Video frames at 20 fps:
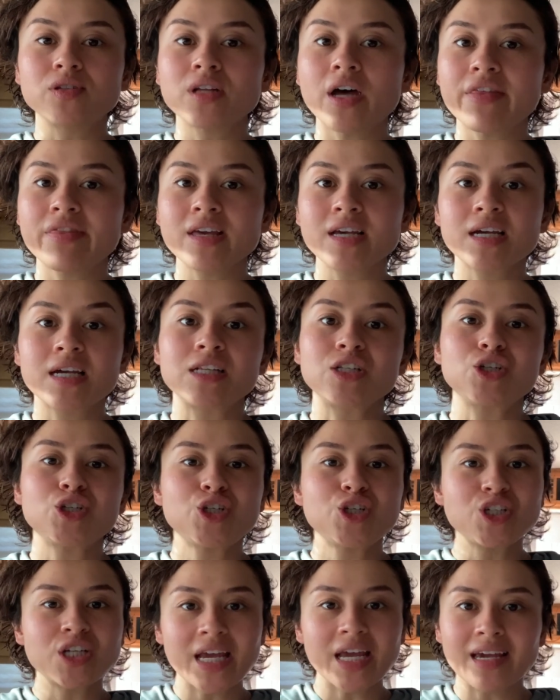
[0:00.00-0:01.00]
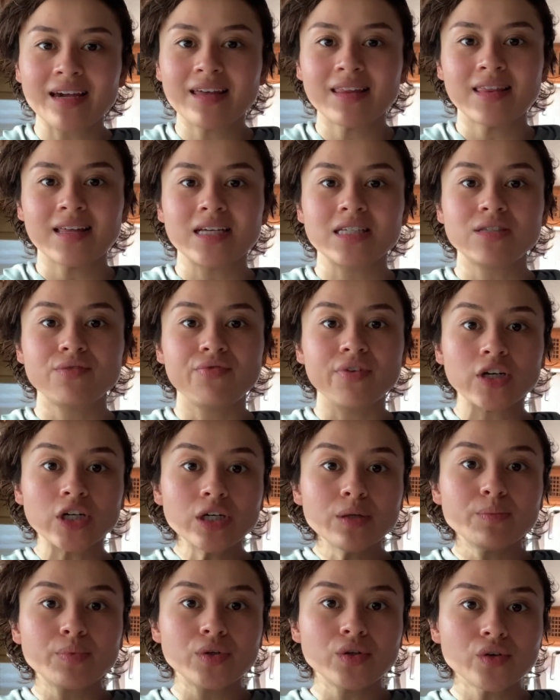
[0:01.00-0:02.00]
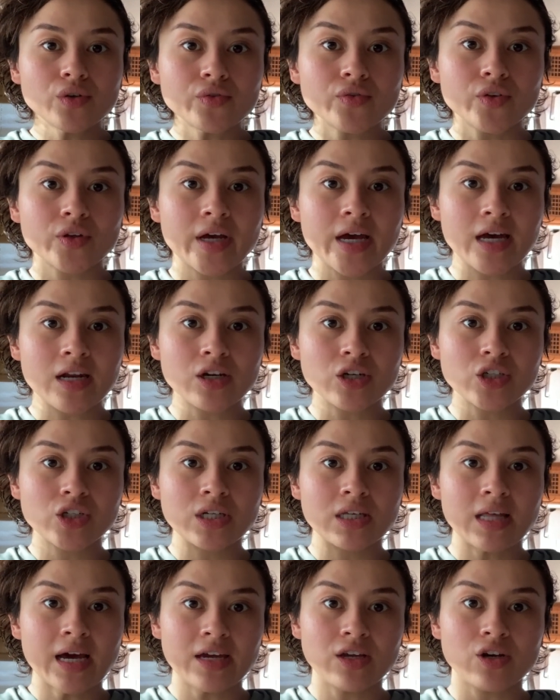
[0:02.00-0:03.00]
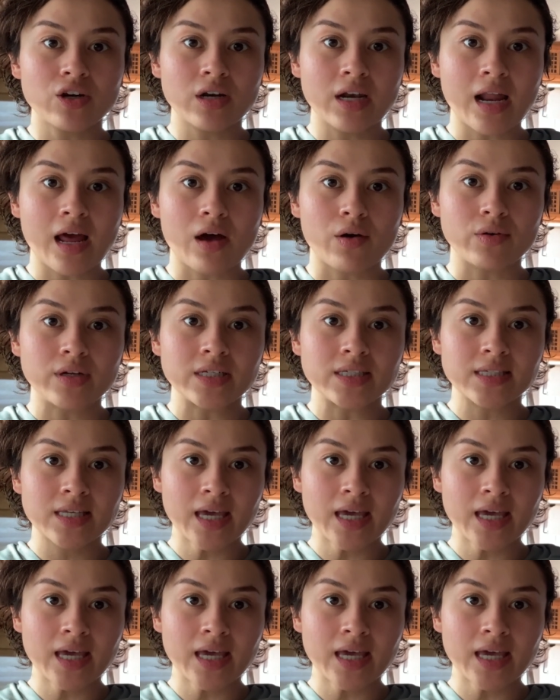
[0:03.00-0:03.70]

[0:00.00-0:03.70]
Nothing can shake this. Very beautiful energy that your noun is